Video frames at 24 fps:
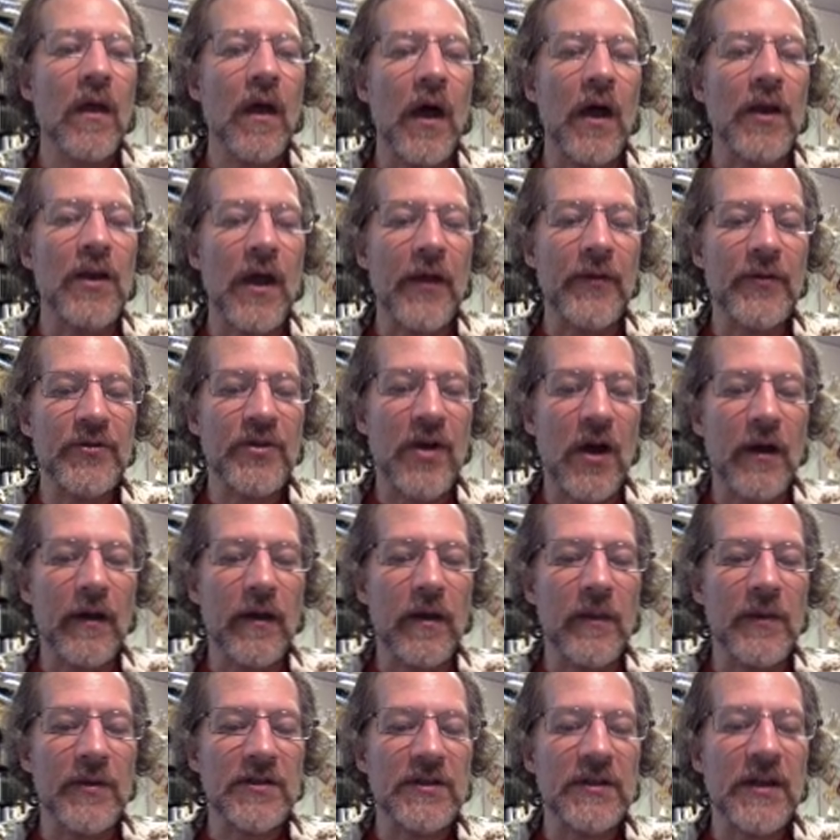Another
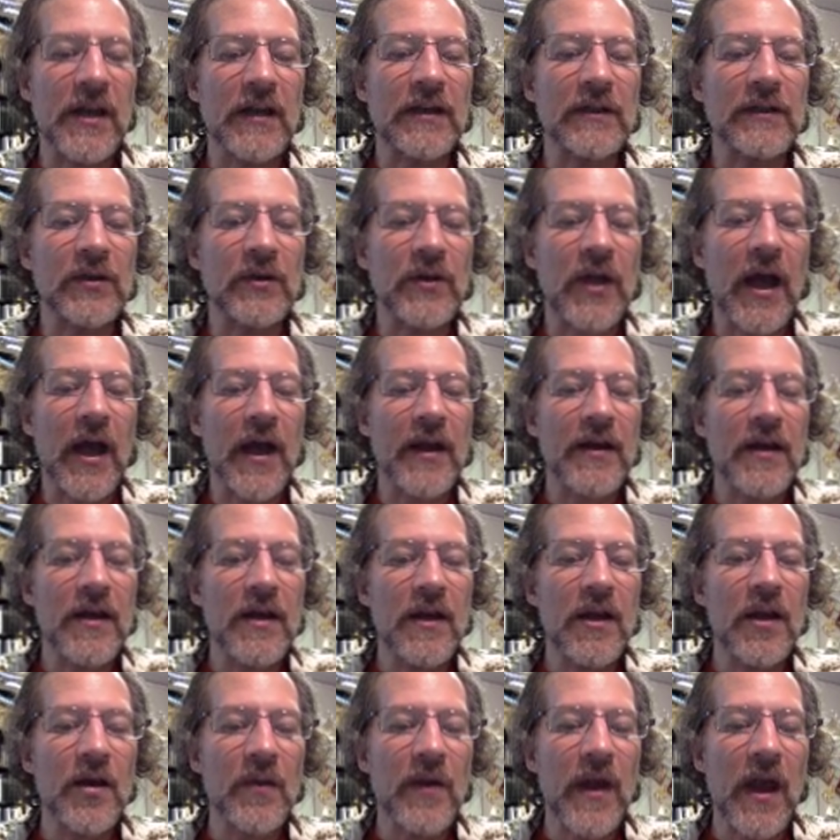document to take a look at.
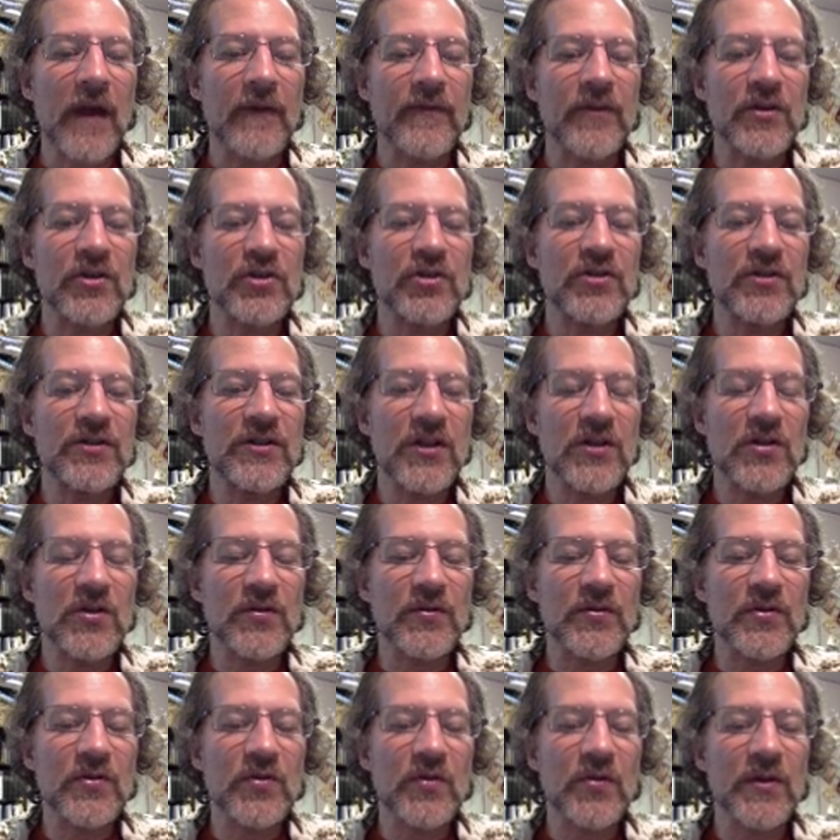Here we have the
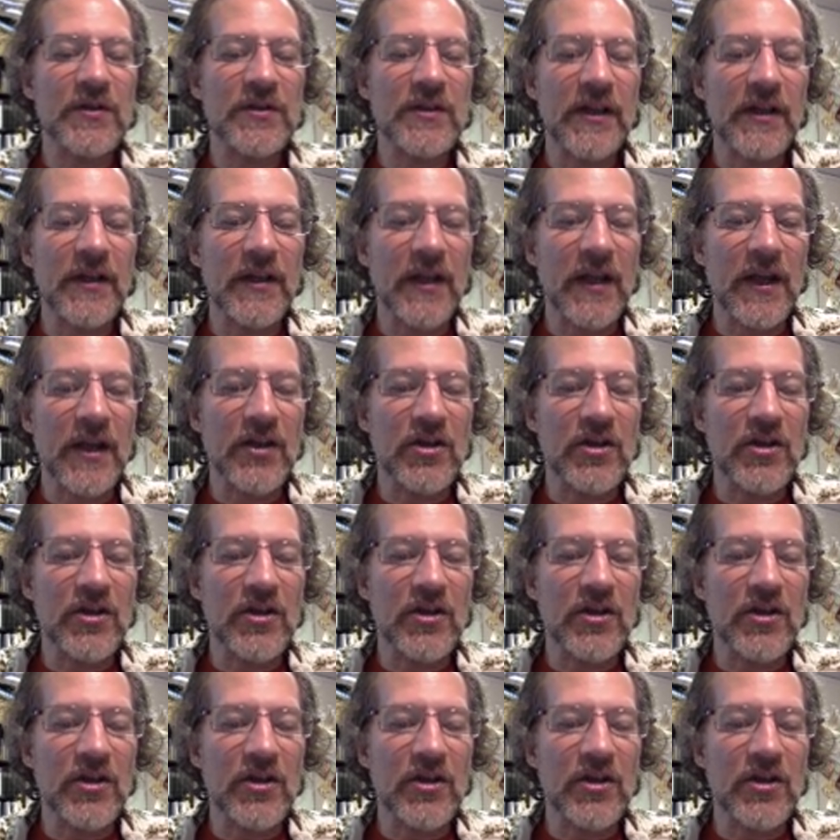Digital Storytelling